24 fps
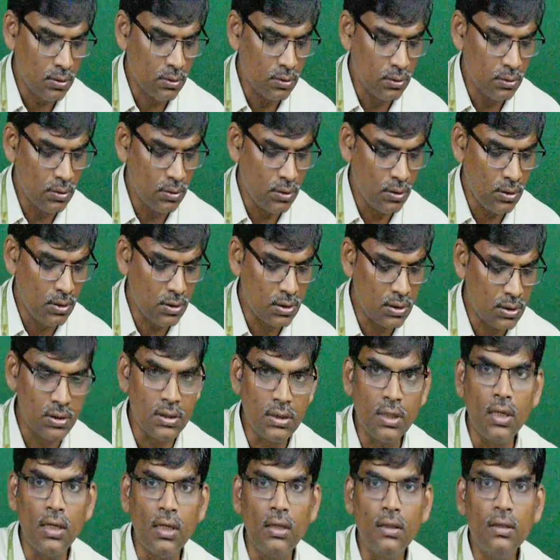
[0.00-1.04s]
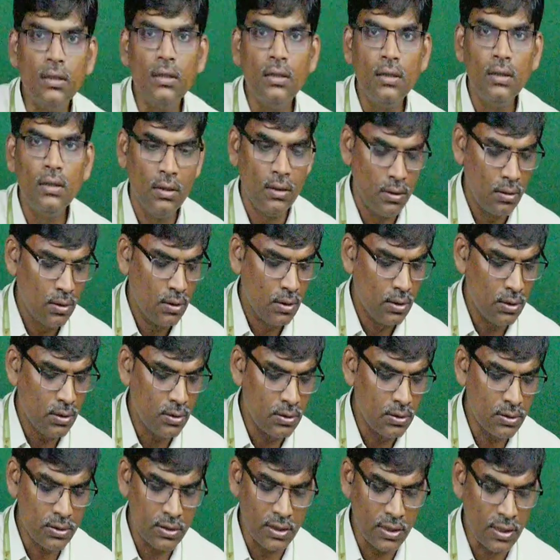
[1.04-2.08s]
This is the
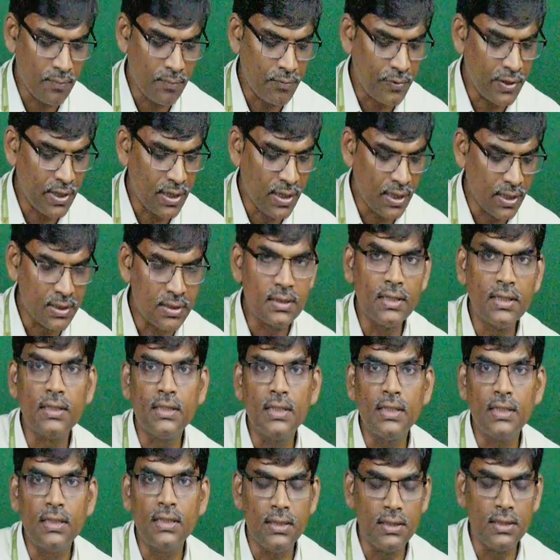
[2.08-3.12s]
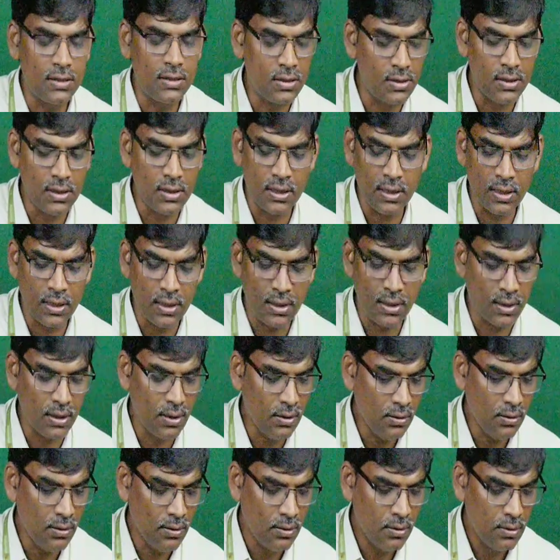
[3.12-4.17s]
separately excited DC
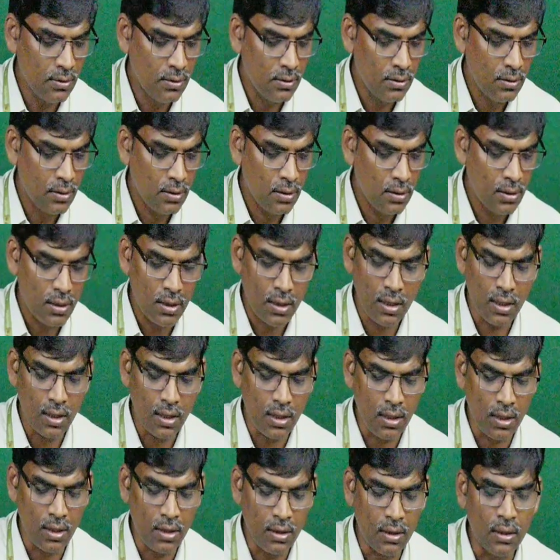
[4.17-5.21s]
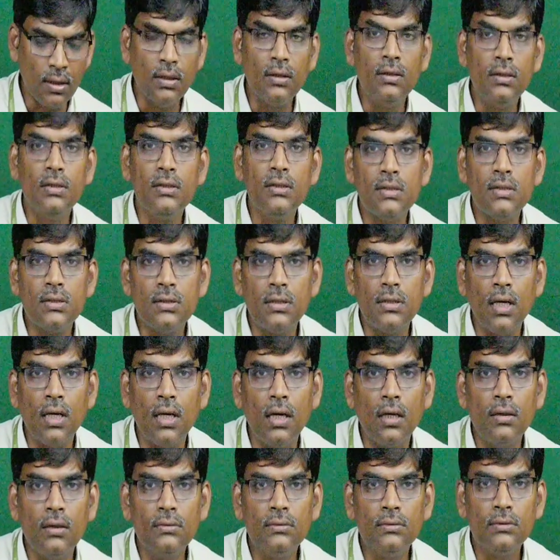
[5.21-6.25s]
generator, and this is
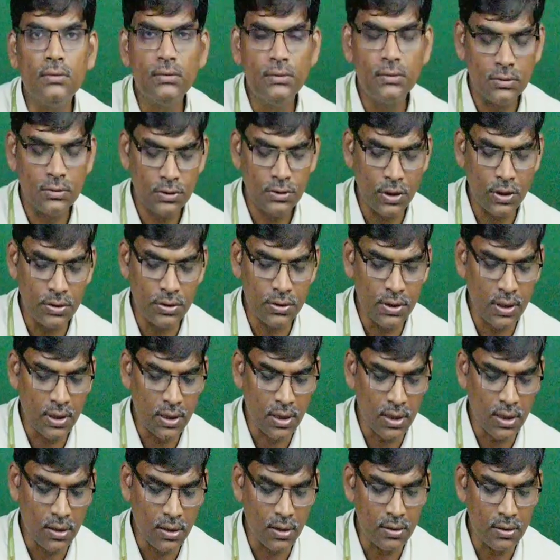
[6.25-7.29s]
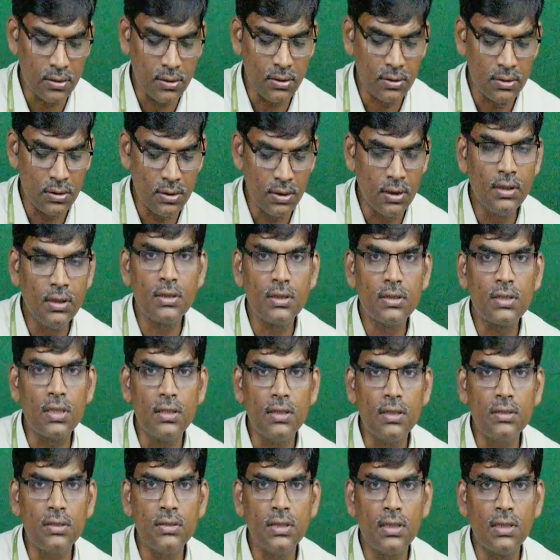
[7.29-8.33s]
the shunt generator. In the
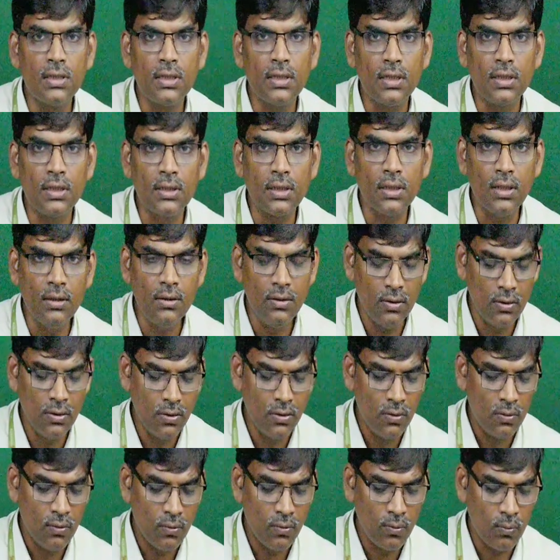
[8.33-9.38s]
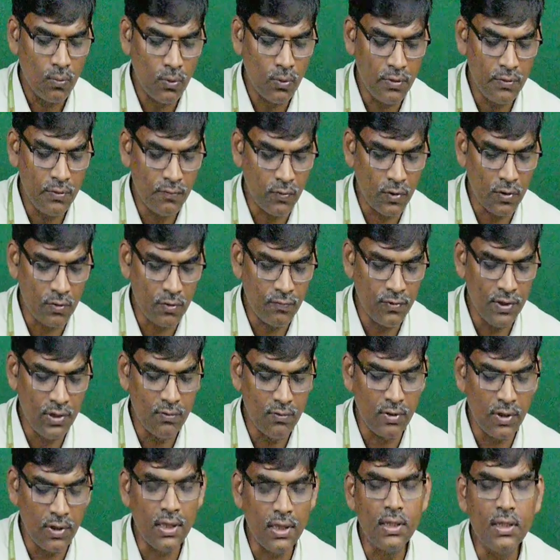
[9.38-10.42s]
shunt generator only one field
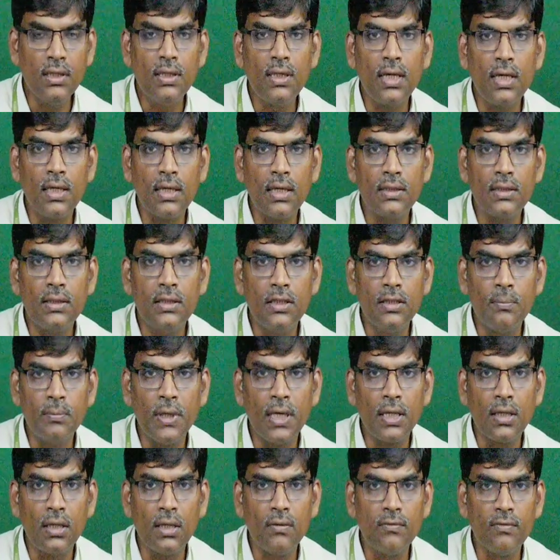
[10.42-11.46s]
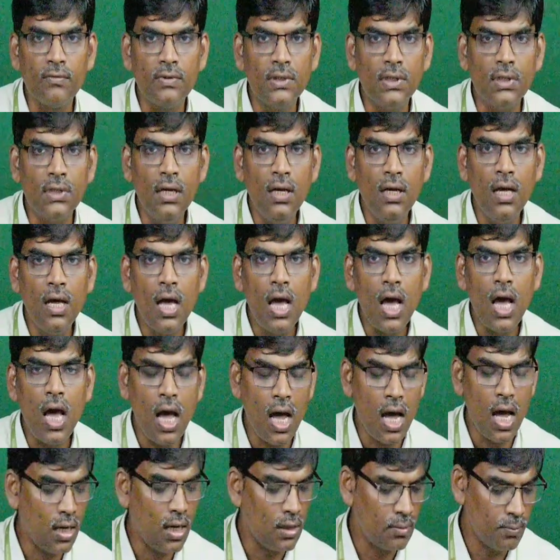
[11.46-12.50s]
winding connected in parallel with the
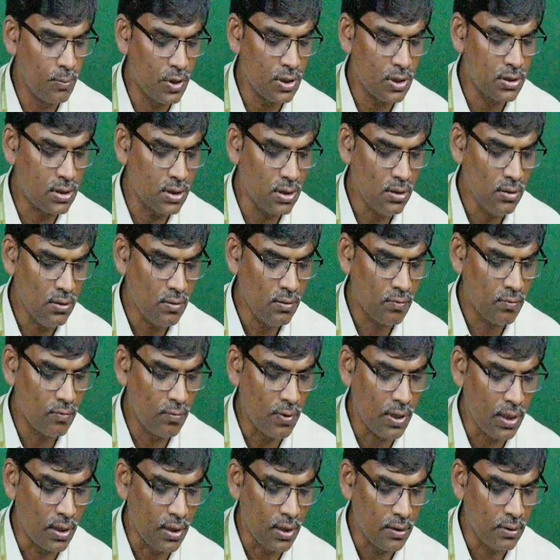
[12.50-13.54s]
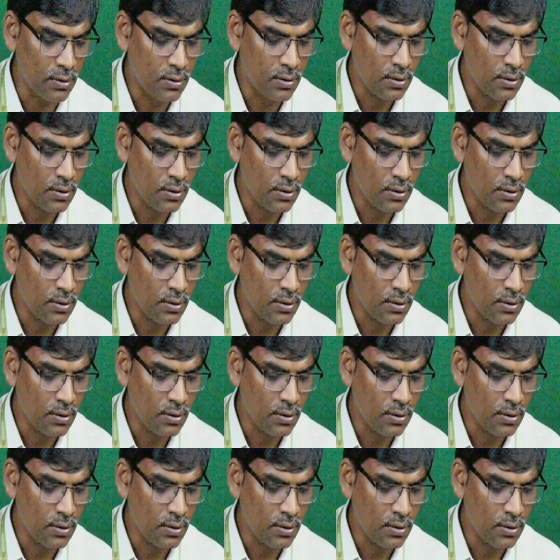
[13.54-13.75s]
armature winding.